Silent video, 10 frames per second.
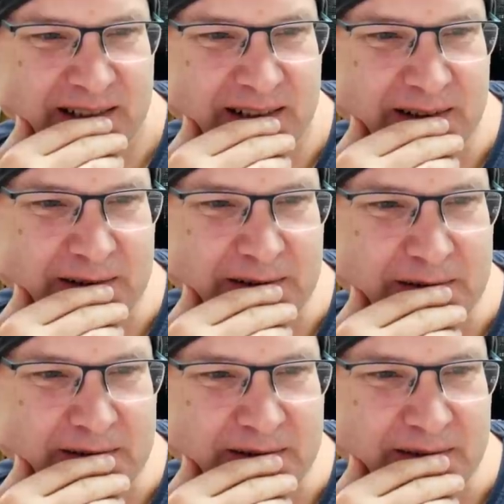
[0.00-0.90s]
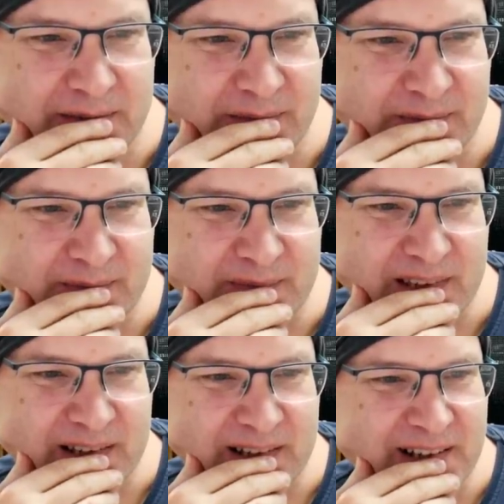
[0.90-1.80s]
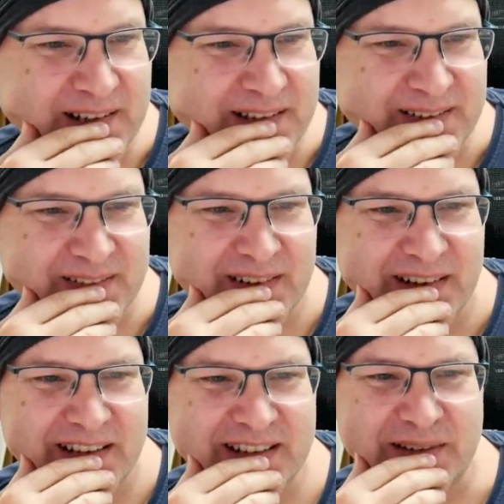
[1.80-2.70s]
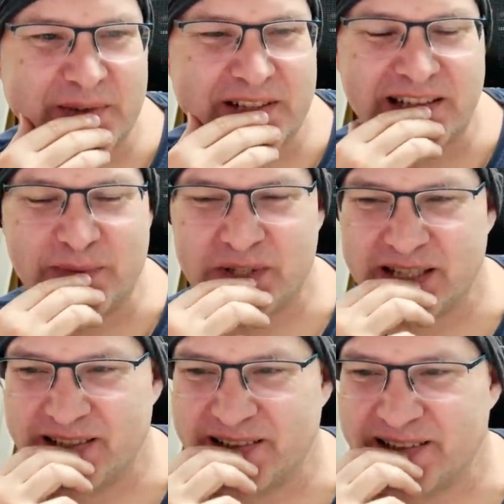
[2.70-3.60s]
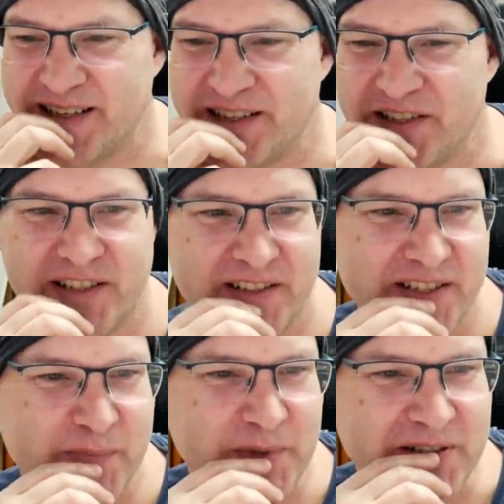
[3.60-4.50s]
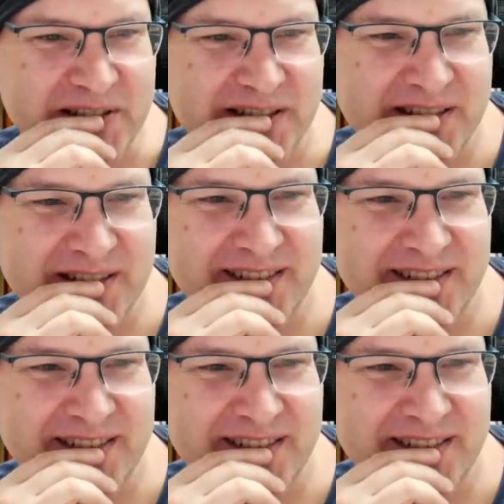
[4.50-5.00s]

uh, I I think I'm going to keep saying cache just because